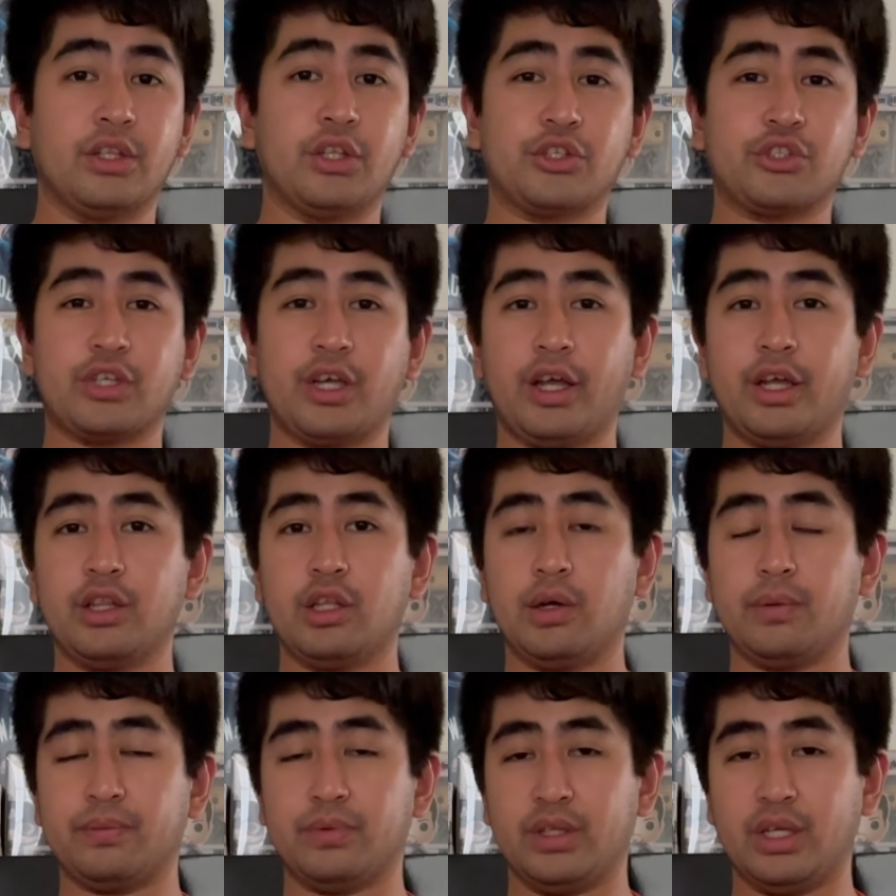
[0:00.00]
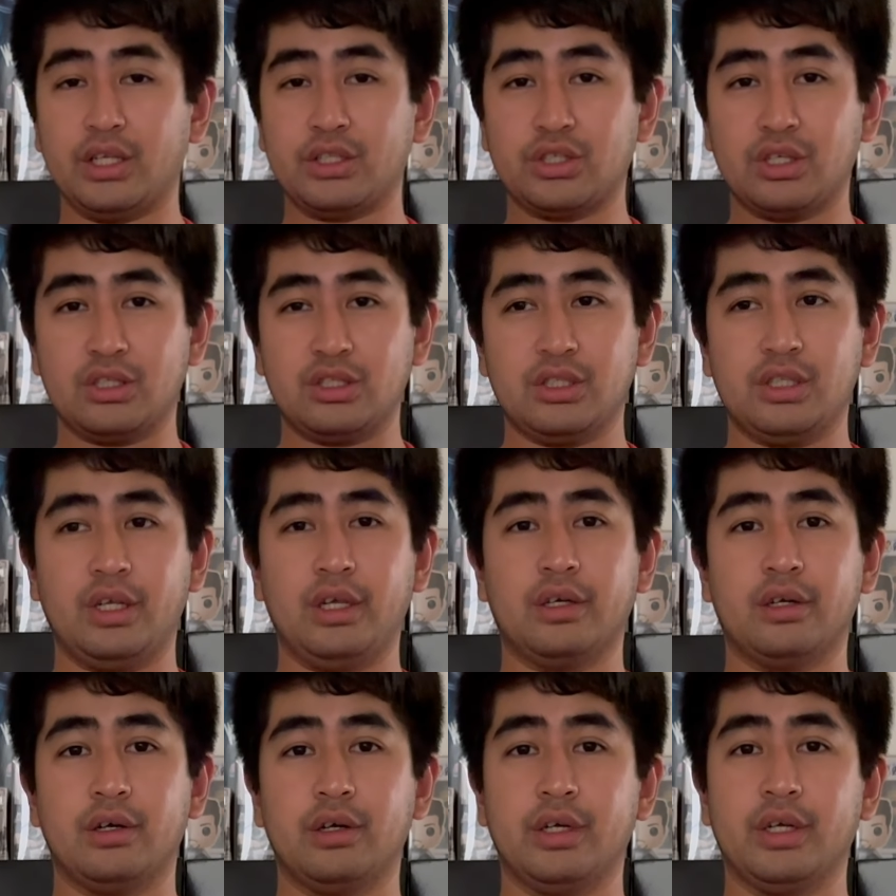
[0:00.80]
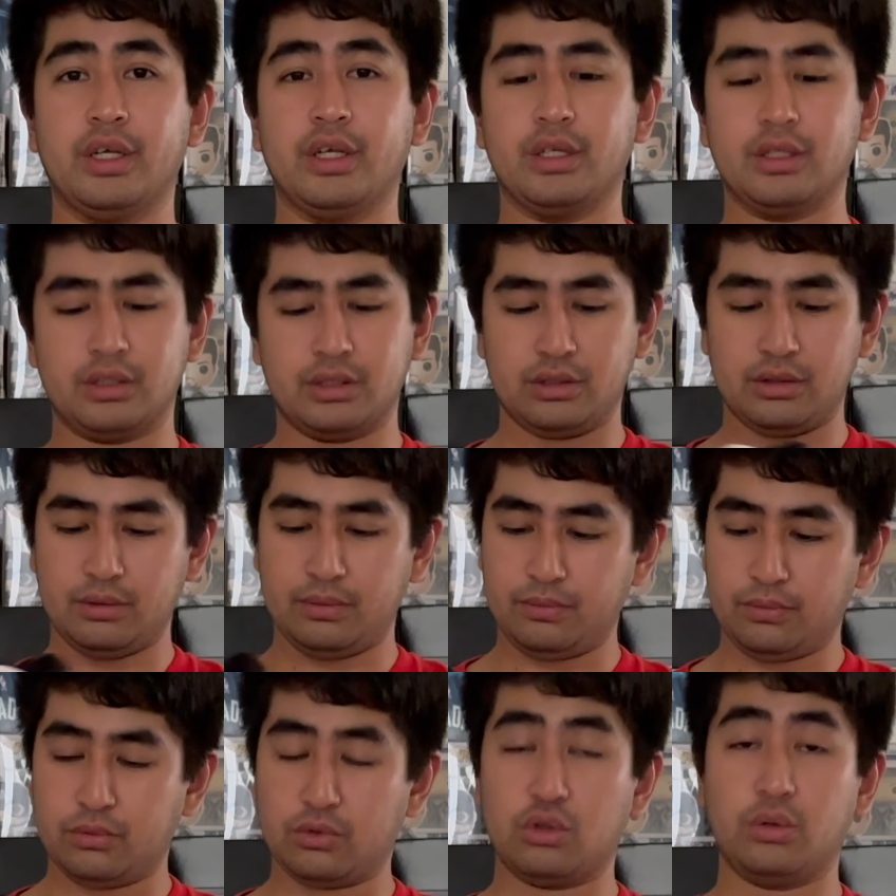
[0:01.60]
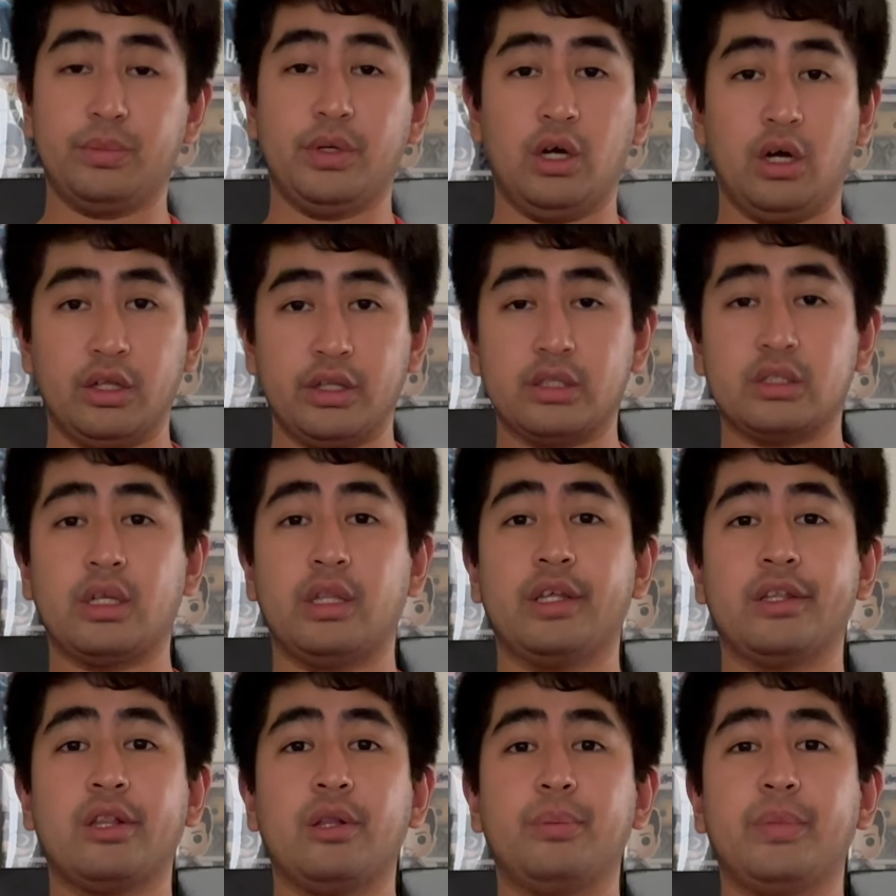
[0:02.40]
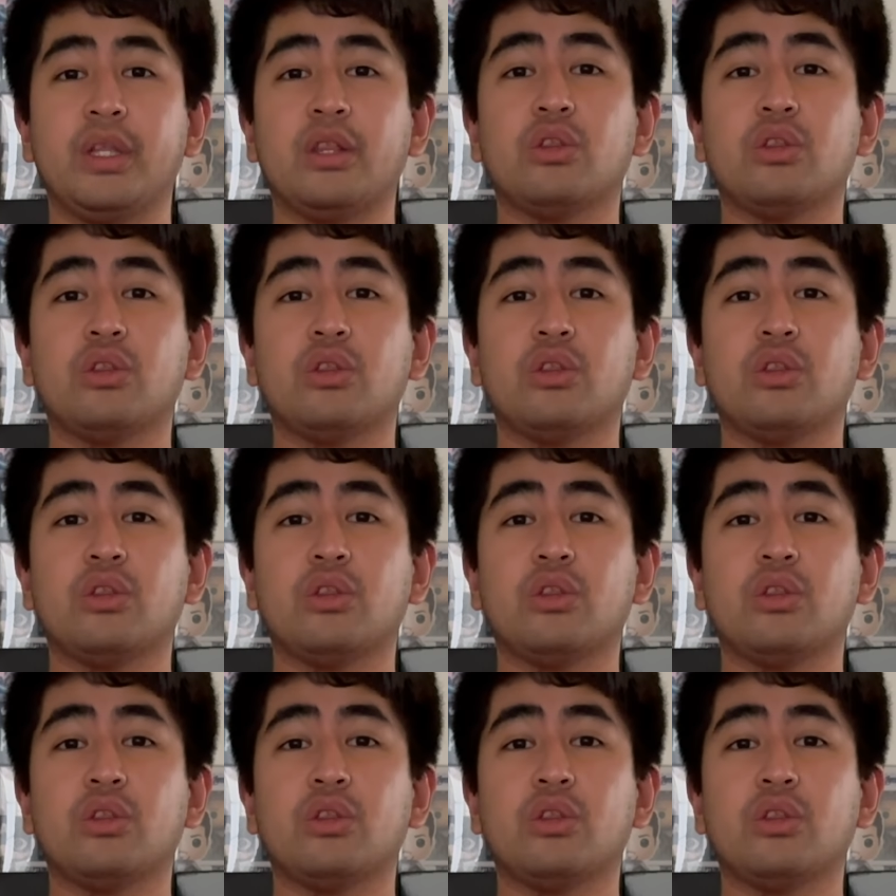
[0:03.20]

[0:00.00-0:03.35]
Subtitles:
the design of this sneaker is, to be honest, a little